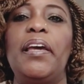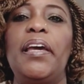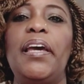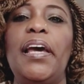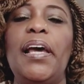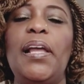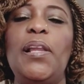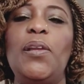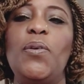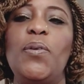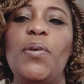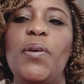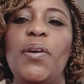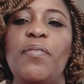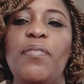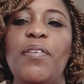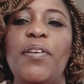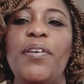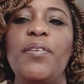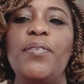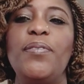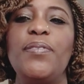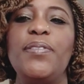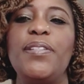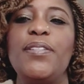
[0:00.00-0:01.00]
Hello, a
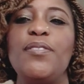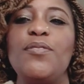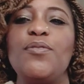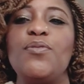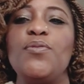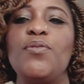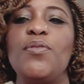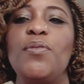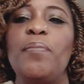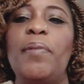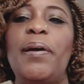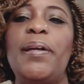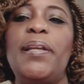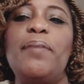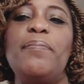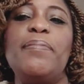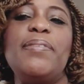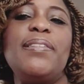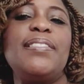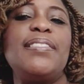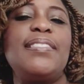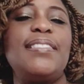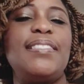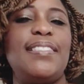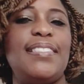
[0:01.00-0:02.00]
very good day to you. My name
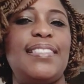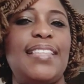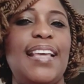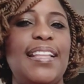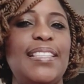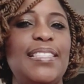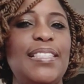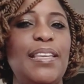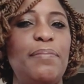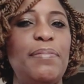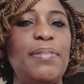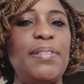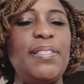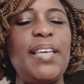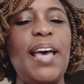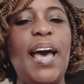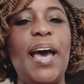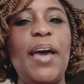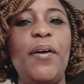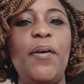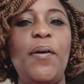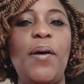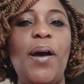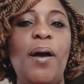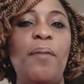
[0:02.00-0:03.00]
is Sister
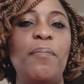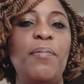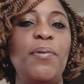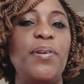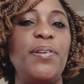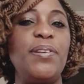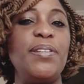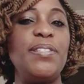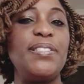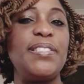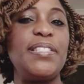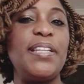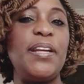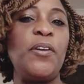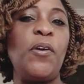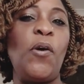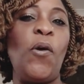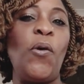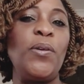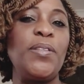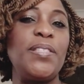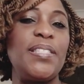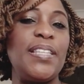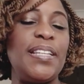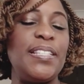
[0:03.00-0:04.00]
Temitayo. I'm a Christian
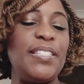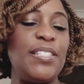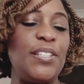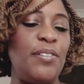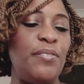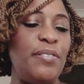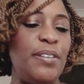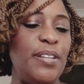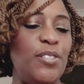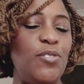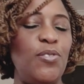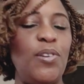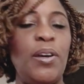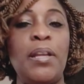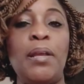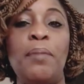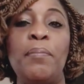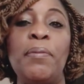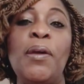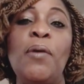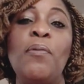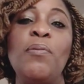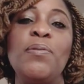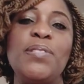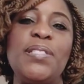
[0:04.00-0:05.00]
content creator, and I'm
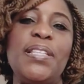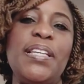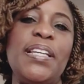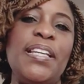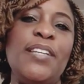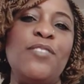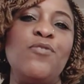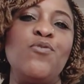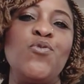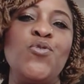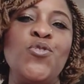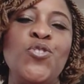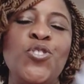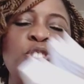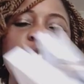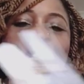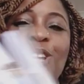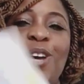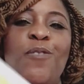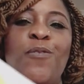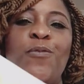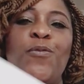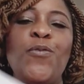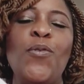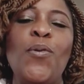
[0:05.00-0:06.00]
here once again to
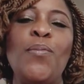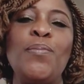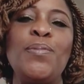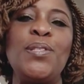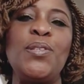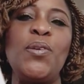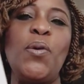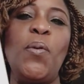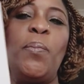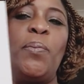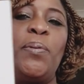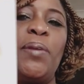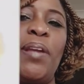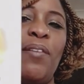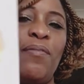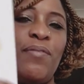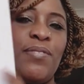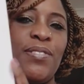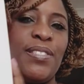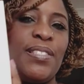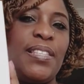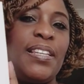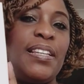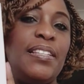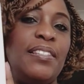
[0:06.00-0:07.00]
share from the Open
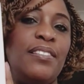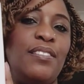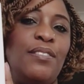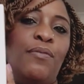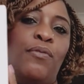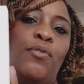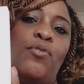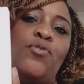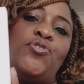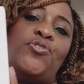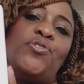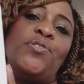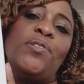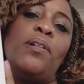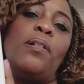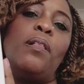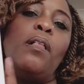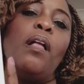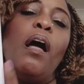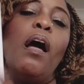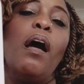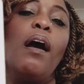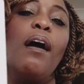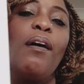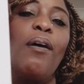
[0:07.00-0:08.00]
Heavens Daily Devotional,
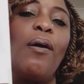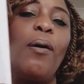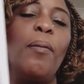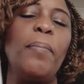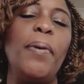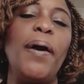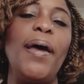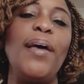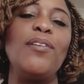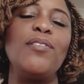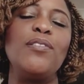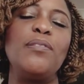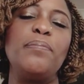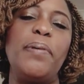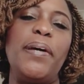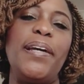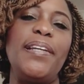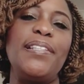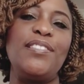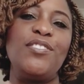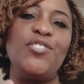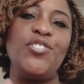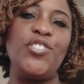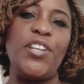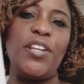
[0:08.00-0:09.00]
compiled by
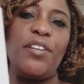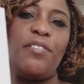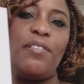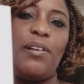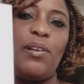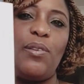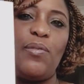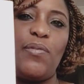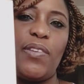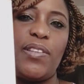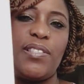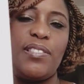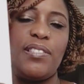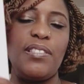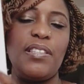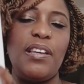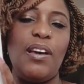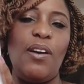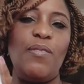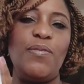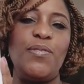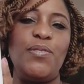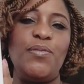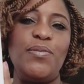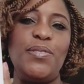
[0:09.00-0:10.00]
the General
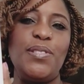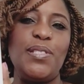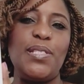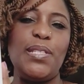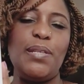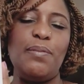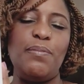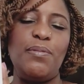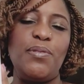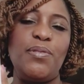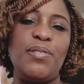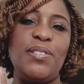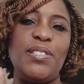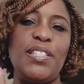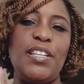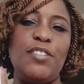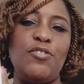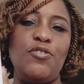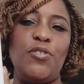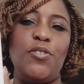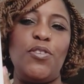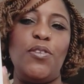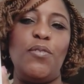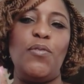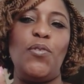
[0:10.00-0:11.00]
Overseer of the Redeemed Christian
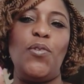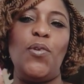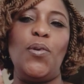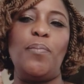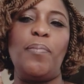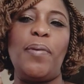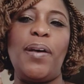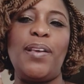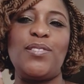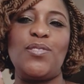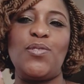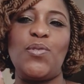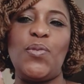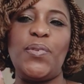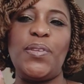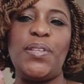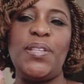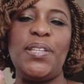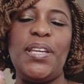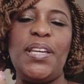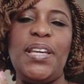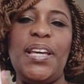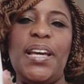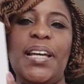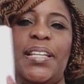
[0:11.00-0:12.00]
Church of God, Pastor
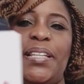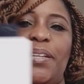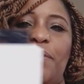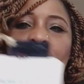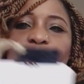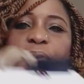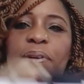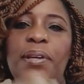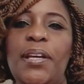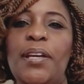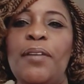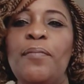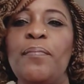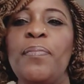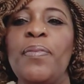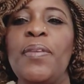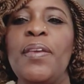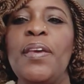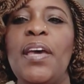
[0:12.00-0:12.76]
E.A. Adeboye.